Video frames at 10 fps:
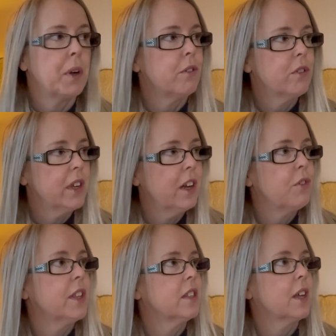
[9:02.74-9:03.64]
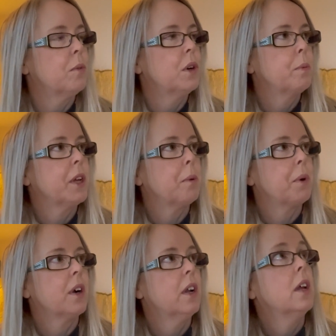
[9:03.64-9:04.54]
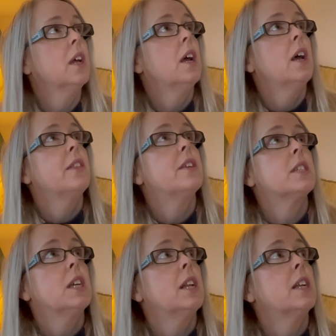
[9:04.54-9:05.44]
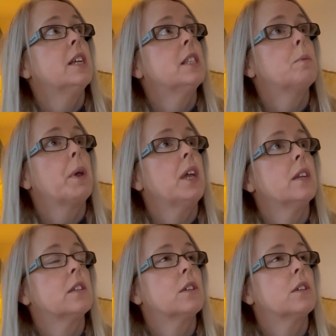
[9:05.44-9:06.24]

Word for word: I really fancy that wallpaper. The ceiling needs a paint,